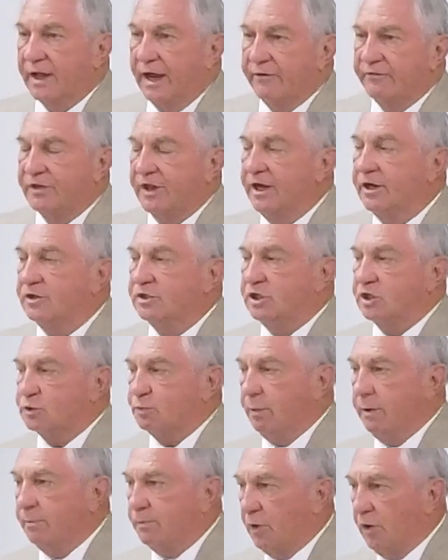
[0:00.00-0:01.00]
everything will just
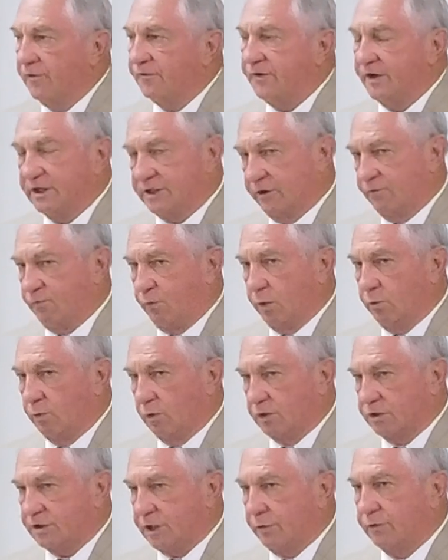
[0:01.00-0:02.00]
be perfect if we
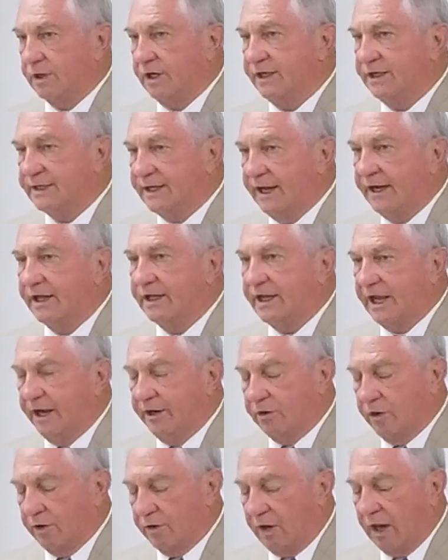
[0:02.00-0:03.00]
will totally dedicate
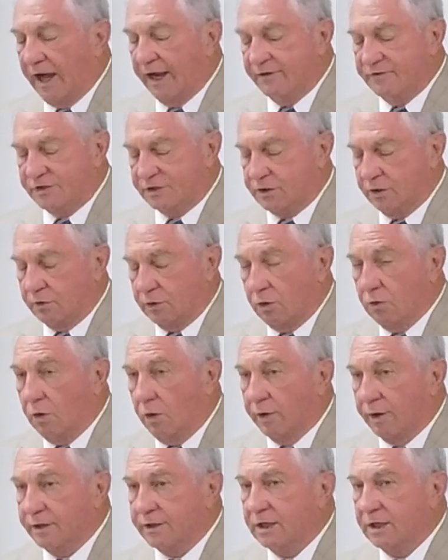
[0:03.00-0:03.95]
our lives to the Lord.